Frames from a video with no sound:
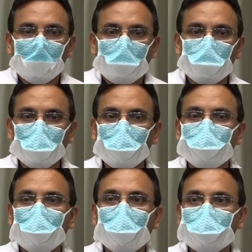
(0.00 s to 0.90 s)
We have
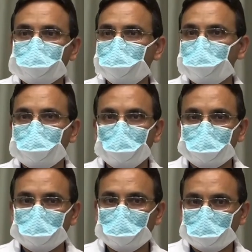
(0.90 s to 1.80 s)
an excellent training
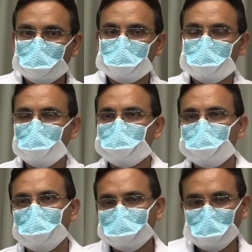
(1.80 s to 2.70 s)
staff. As I mentioned,
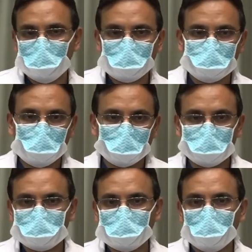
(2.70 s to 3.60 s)
we have a whole bunch of
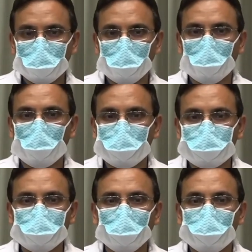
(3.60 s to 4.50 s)
doctors, but I
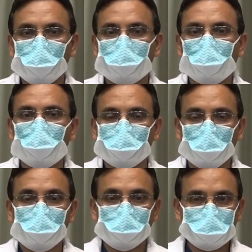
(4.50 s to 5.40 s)
would say I'm more proud of
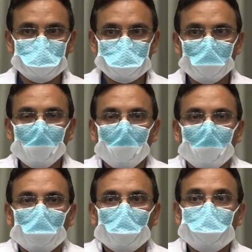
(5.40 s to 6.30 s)
our nurses.
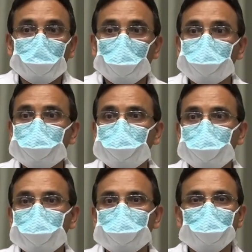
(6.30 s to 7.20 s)
Uh, most
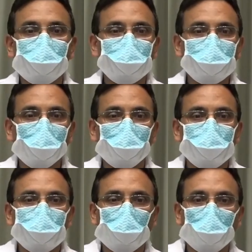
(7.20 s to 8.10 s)
wound centers have
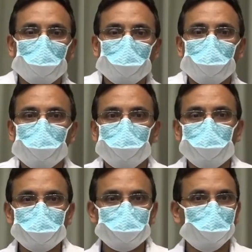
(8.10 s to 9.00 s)
one
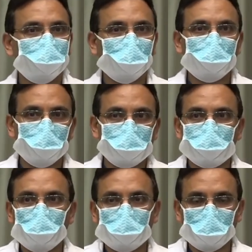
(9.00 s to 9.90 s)
wound certified nurse
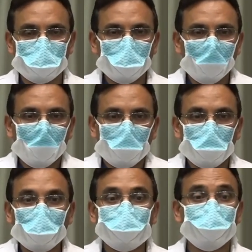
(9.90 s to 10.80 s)
among them.
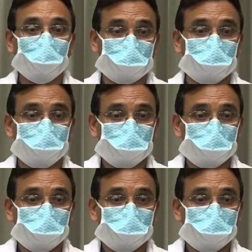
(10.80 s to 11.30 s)
We have six,